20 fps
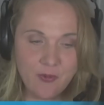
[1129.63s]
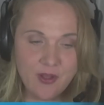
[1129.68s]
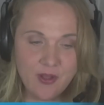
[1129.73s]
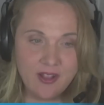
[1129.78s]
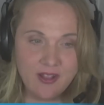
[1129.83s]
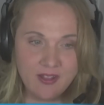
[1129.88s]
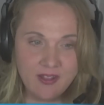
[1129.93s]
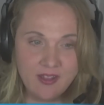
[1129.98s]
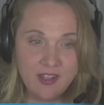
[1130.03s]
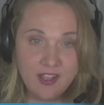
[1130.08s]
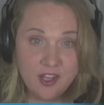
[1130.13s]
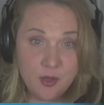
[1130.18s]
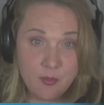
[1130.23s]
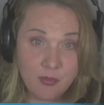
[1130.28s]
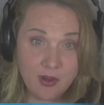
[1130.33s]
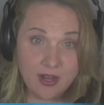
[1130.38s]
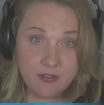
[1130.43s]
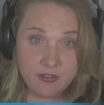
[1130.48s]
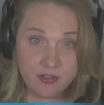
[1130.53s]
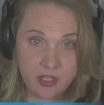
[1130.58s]
will
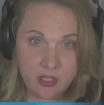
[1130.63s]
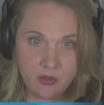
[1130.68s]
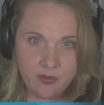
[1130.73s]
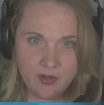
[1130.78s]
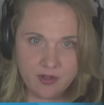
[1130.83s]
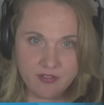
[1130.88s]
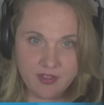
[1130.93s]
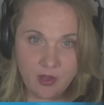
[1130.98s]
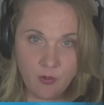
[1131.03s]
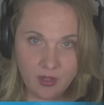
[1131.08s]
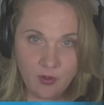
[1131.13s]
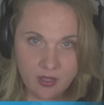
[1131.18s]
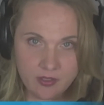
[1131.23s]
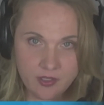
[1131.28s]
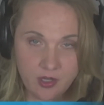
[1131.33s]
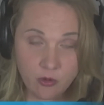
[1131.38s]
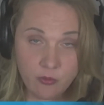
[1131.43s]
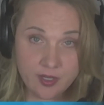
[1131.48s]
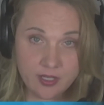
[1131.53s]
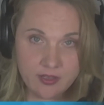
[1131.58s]
press you and say, well,
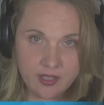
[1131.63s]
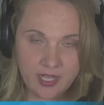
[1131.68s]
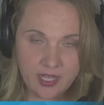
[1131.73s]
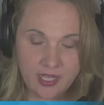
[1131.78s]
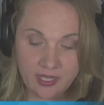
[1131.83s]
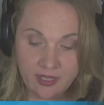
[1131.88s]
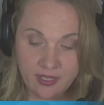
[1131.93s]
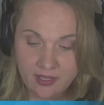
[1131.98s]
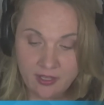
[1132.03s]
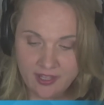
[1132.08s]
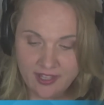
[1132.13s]
no, really,